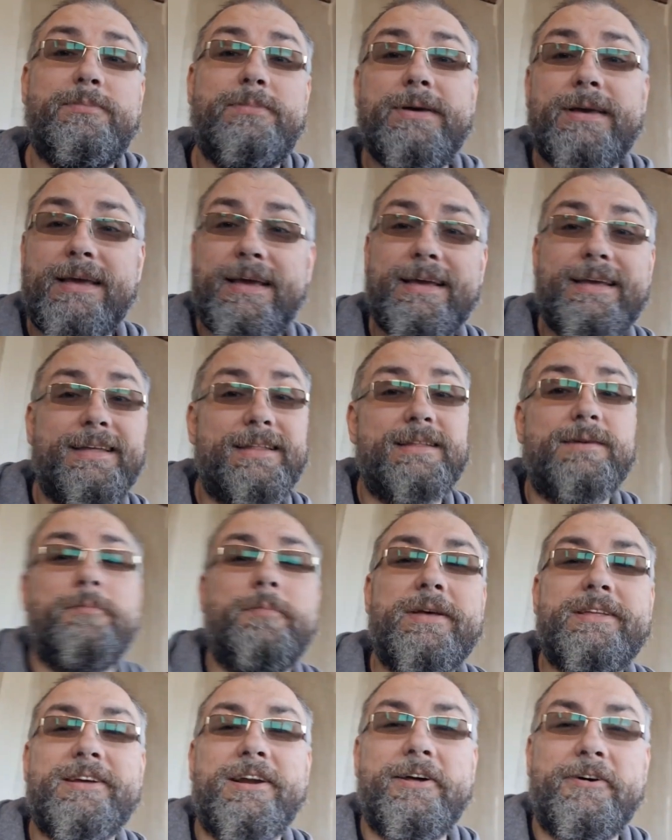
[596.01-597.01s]
being in the
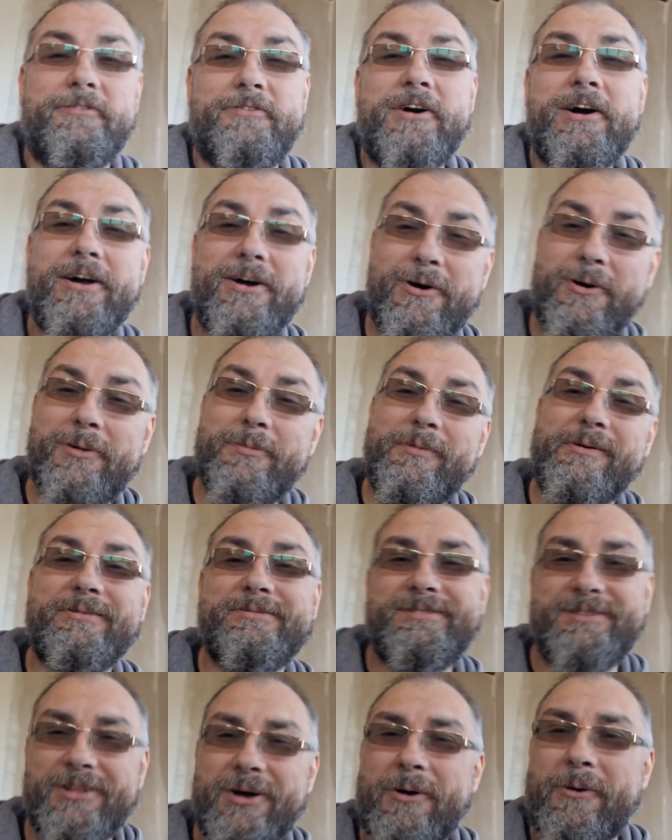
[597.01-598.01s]
middle of
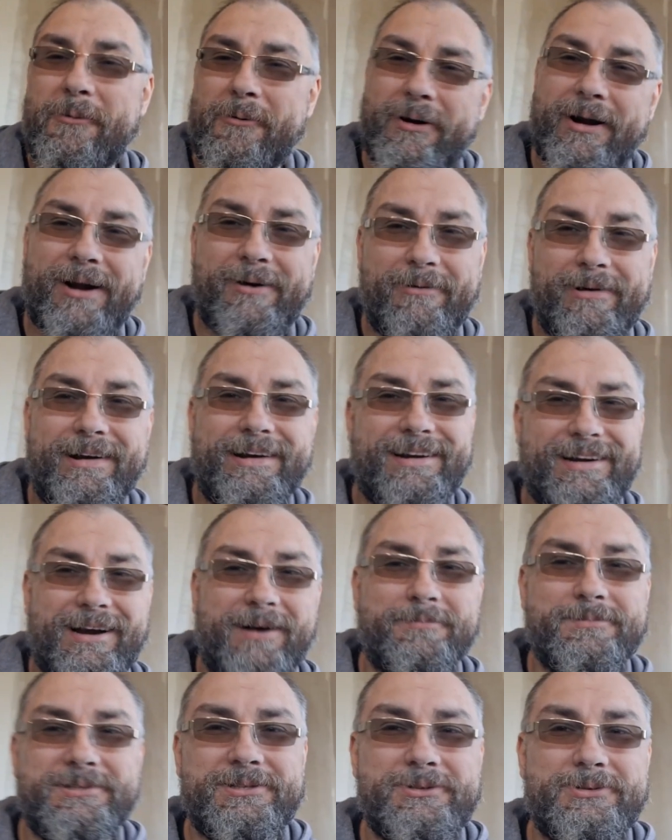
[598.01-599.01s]
almost nowhere when it
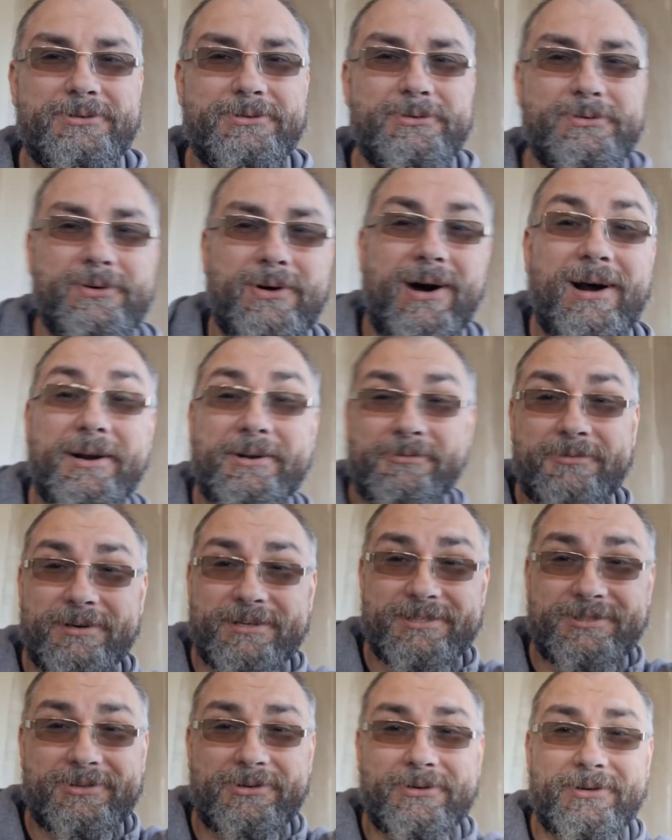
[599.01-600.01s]
comes to hardware
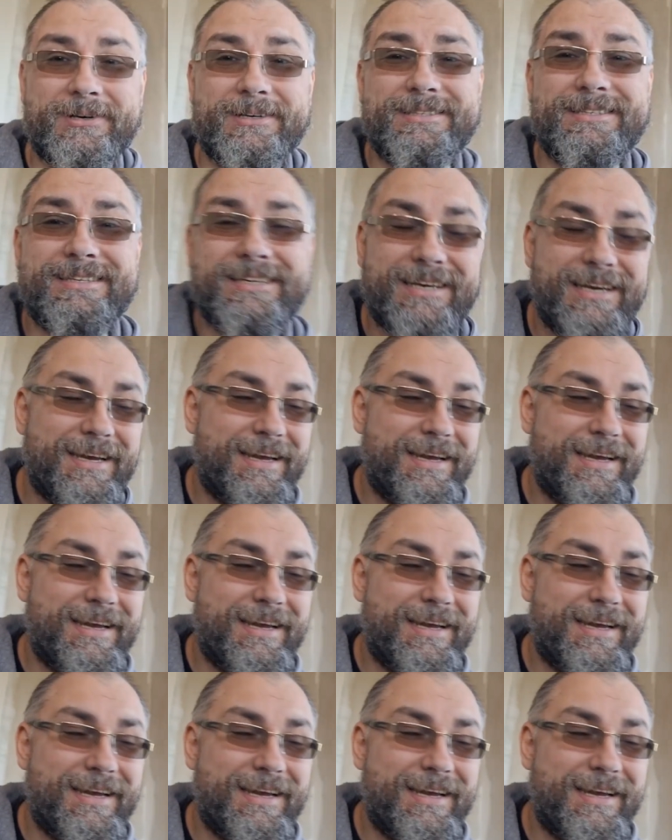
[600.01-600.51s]
stores